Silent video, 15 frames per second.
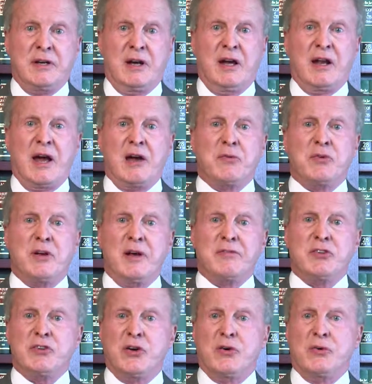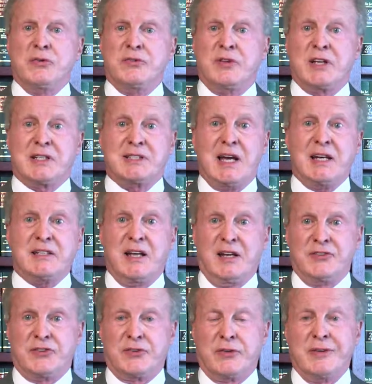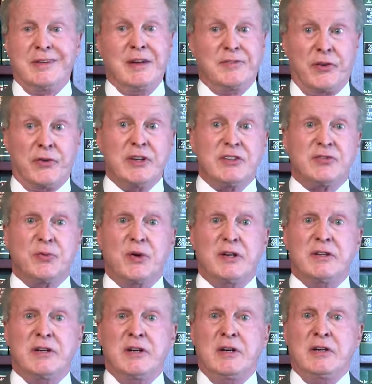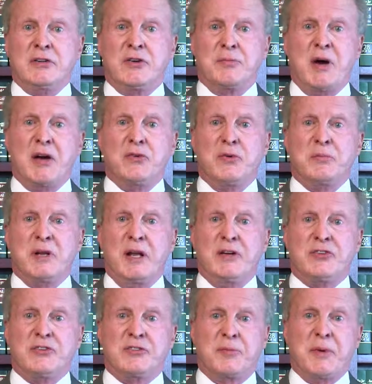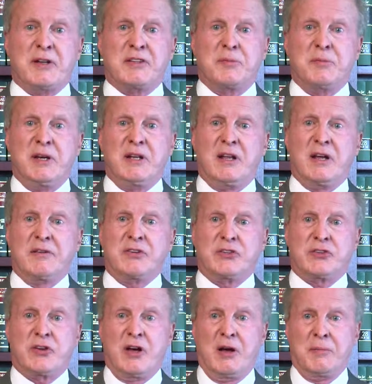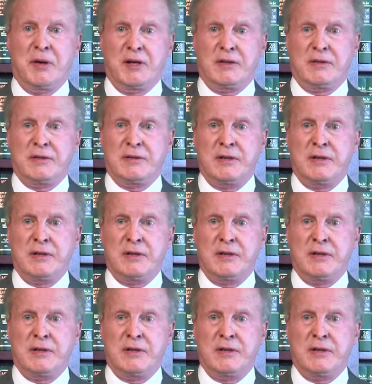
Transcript: and I will never know the exact answer, if there is one, to my ruminations about the meaning of his comment.